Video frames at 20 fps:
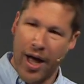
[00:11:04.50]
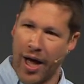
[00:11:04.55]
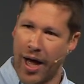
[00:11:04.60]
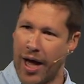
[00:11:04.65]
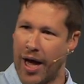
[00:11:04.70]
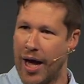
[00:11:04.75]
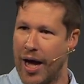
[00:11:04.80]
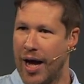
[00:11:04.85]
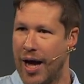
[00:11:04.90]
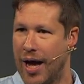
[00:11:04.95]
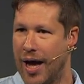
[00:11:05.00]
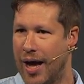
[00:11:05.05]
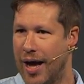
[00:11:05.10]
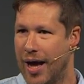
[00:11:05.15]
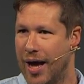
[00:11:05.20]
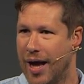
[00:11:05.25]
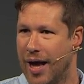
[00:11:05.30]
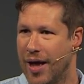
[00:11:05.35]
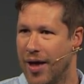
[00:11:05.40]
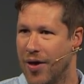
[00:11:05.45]

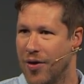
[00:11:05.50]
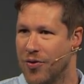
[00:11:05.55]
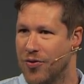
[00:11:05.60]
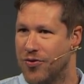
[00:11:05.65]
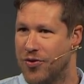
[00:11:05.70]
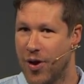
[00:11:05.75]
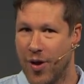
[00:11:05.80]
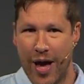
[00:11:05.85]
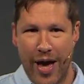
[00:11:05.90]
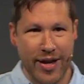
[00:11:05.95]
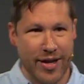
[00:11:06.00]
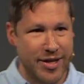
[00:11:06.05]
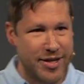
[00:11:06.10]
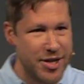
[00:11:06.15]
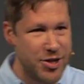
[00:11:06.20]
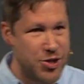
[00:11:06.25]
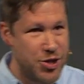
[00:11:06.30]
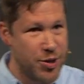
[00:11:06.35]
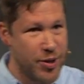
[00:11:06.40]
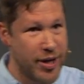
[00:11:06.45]
Uh, so, I,
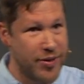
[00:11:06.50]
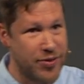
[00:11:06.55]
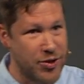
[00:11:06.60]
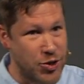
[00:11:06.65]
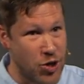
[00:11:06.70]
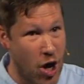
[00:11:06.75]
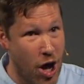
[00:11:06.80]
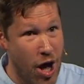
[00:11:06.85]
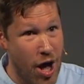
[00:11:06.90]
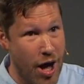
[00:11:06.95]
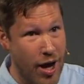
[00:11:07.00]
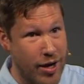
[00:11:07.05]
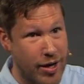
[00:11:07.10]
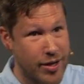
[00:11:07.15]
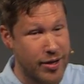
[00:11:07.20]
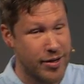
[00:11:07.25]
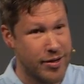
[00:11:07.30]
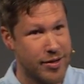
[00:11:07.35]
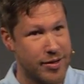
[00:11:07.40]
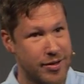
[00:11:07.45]
did you get the talk?
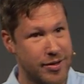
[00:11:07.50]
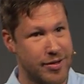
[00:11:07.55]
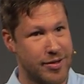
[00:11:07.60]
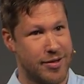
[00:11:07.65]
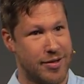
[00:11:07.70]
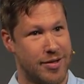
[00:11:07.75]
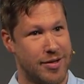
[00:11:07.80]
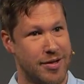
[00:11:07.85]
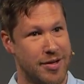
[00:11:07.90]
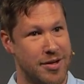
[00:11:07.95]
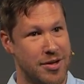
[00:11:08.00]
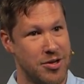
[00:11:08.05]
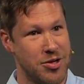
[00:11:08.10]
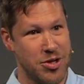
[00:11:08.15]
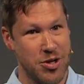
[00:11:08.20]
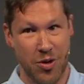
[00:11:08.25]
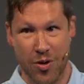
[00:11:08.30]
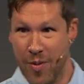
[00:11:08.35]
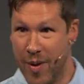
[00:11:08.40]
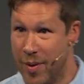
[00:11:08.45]
Do
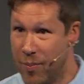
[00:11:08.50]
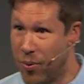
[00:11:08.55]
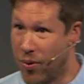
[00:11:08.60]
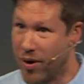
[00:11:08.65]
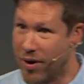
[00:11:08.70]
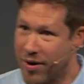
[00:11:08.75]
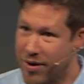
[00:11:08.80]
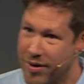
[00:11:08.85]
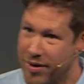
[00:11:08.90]
you remember?